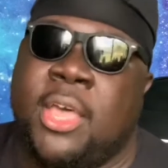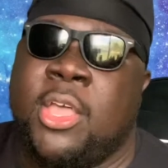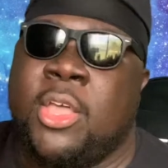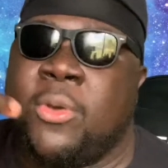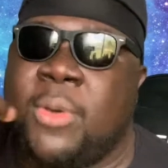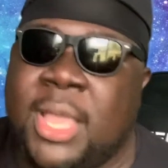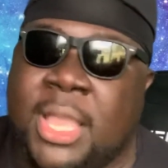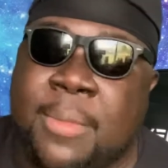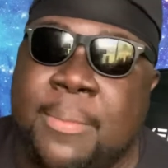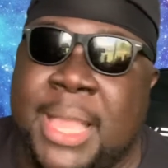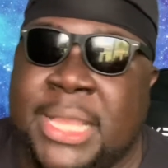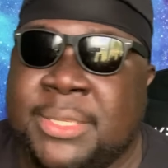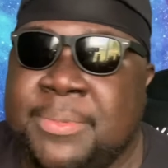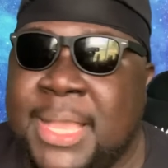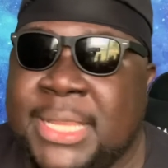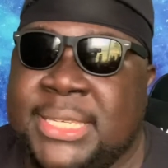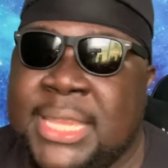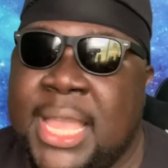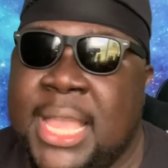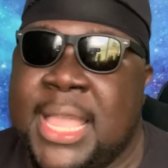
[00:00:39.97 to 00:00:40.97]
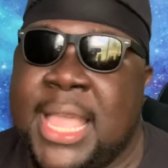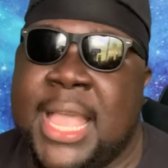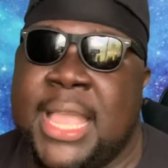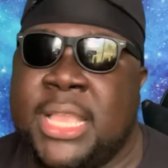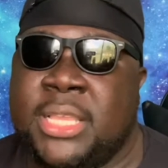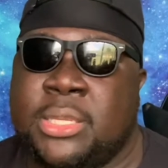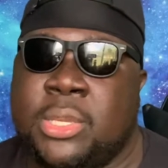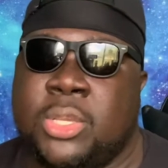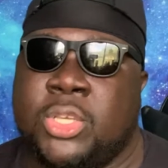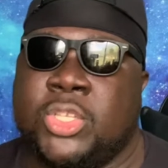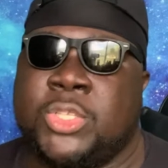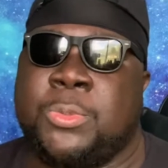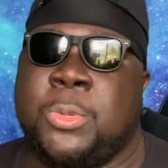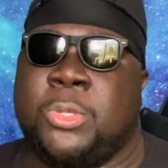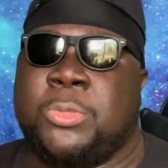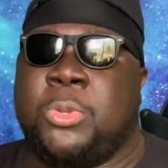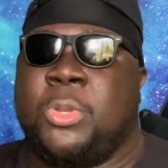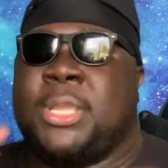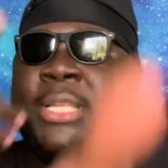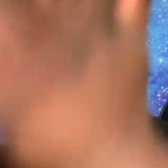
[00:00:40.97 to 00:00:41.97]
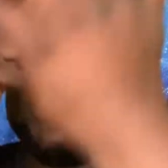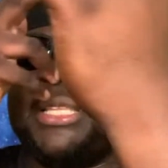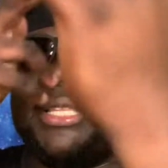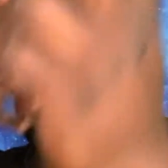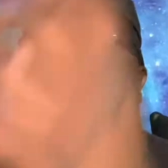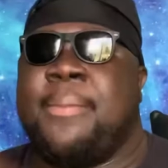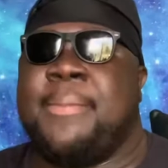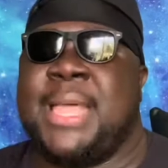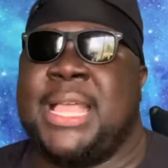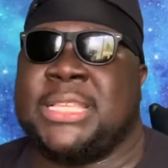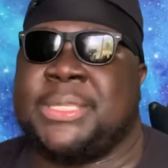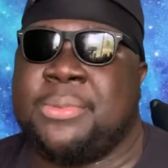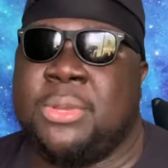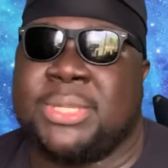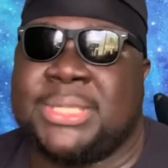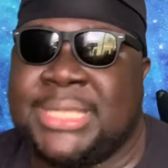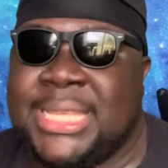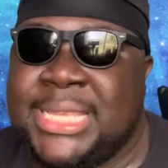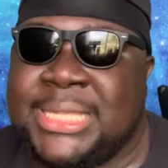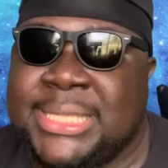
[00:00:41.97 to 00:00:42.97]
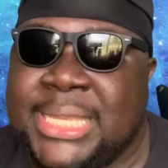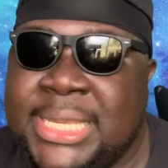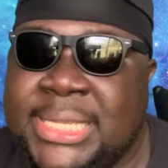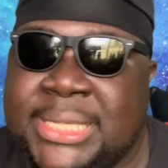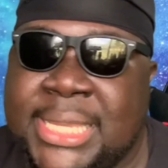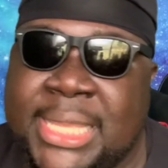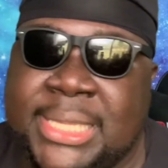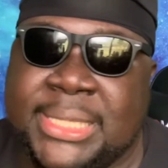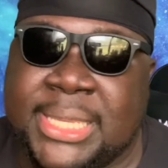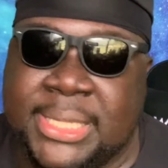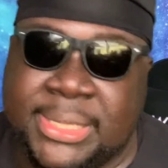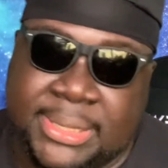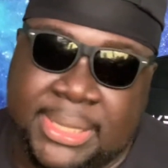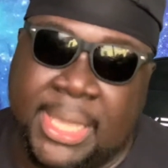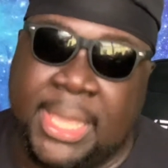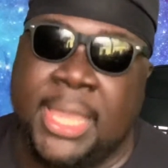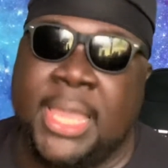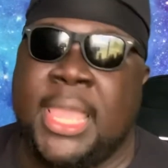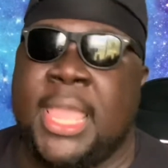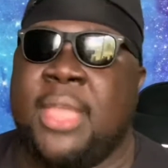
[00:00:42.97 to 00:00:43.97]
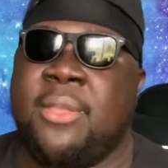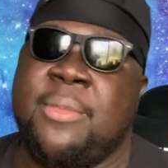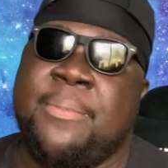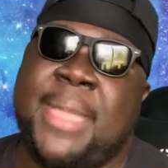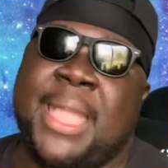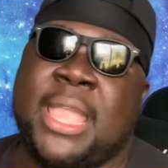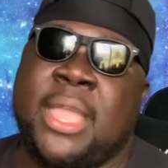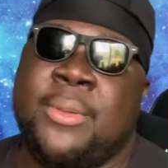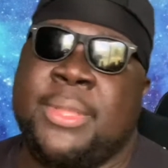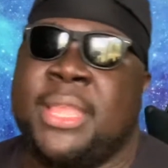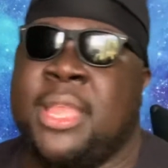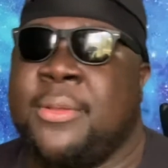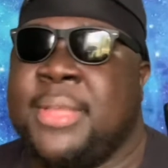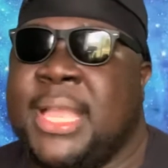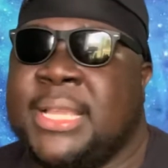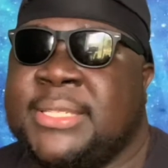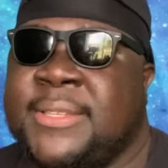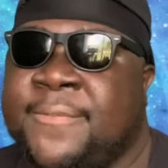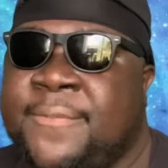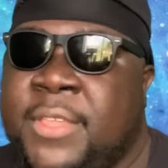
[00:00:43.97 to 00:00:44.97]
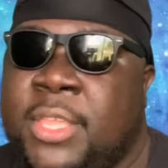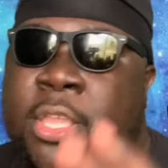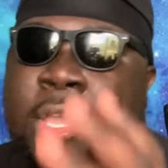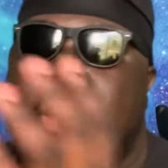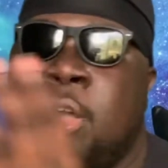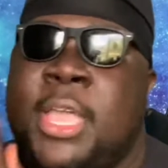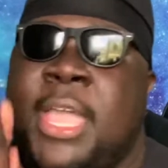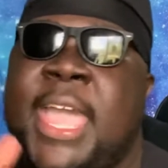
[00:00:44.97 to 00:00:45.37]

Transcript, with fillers: Welcome back to my channel, guys. If you're a slow food, it's your dumbass slow C.J.C. And we back here with another reaction video.